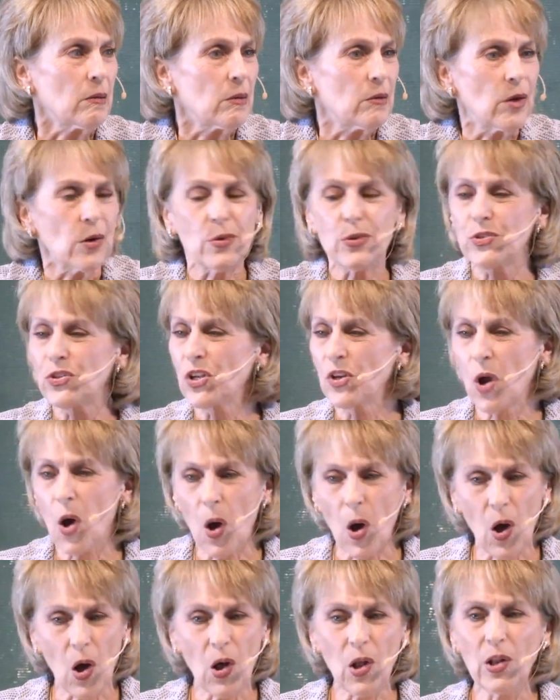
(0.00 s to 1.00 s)
goes in
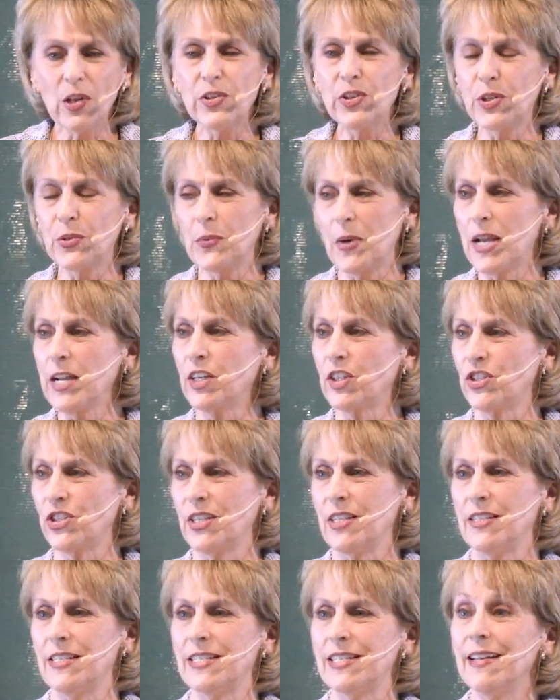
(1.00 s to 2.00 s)
all
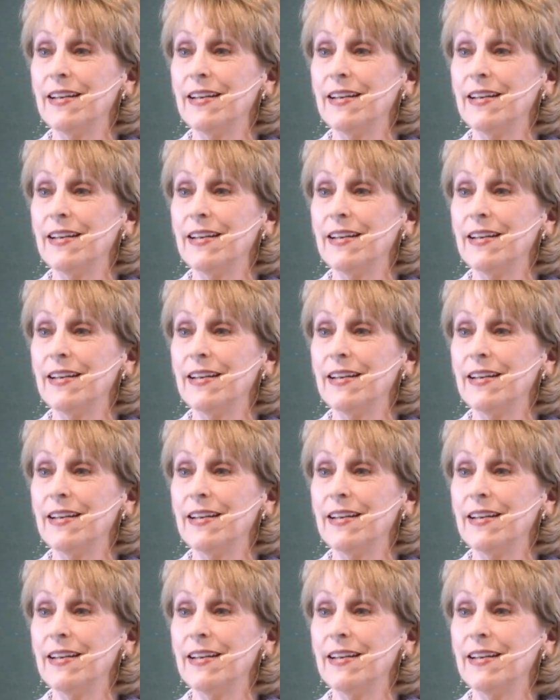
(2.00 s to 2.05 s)
directions.